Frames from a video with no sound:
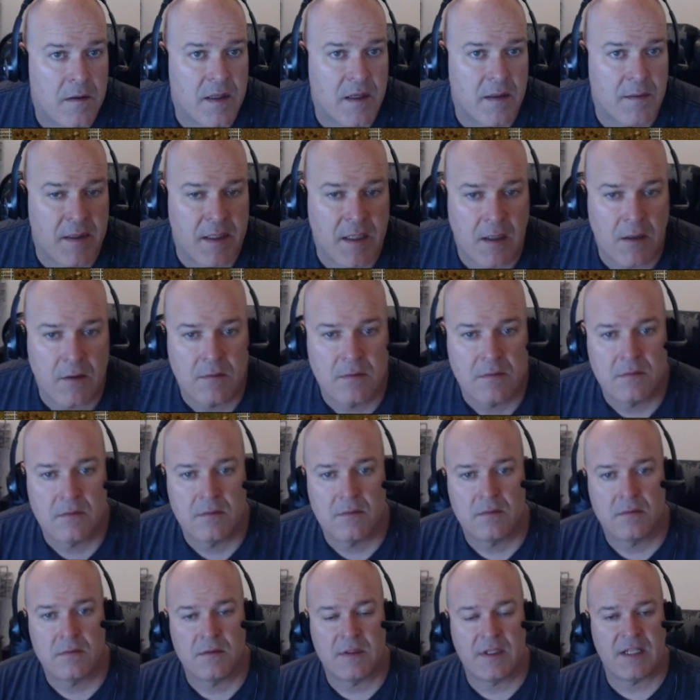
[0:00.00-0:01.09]
There we go.
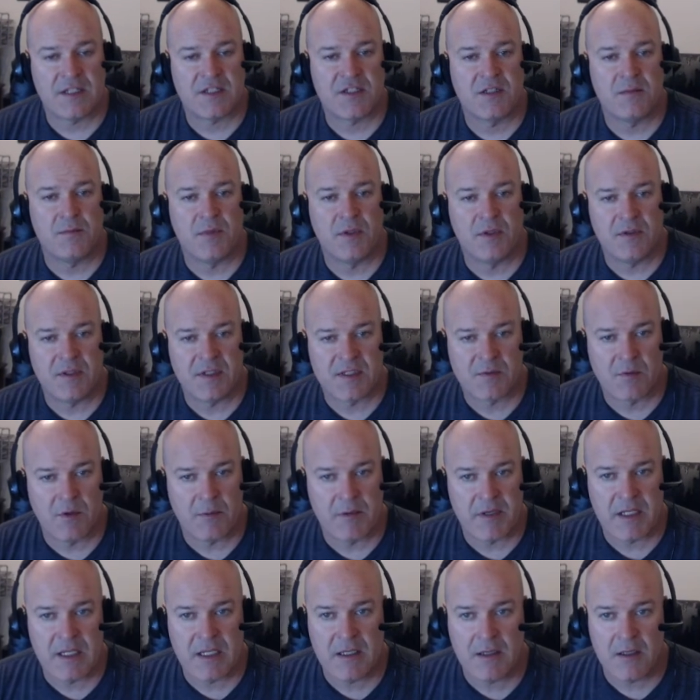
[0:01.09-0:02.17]
That should build us what
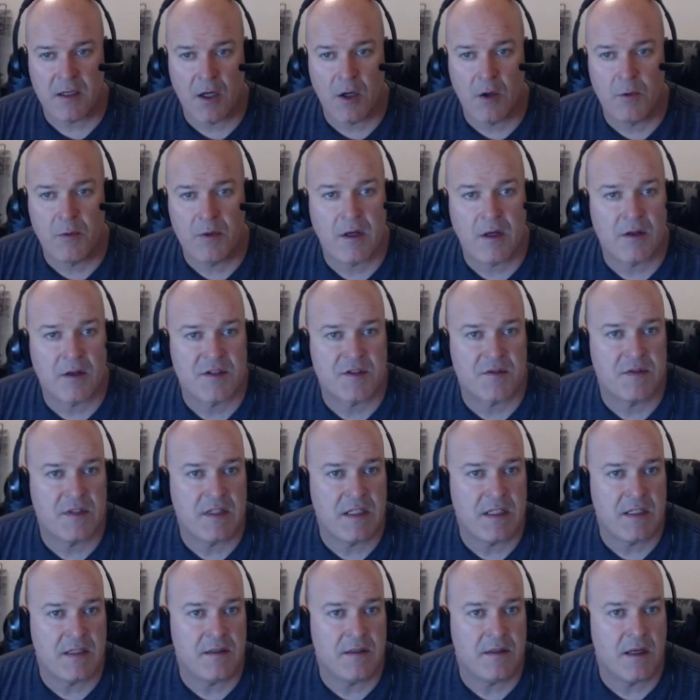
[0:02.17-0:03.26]
we need. Oh, we also
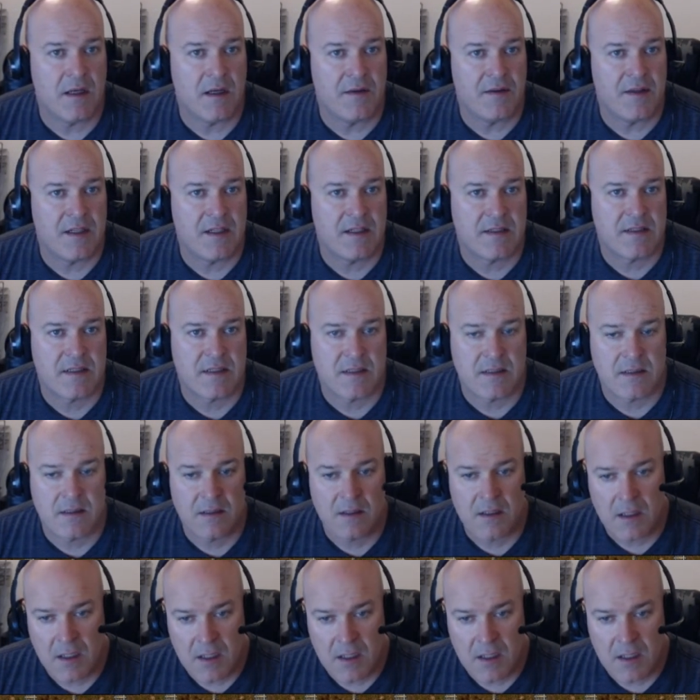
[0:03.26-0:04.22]
need this.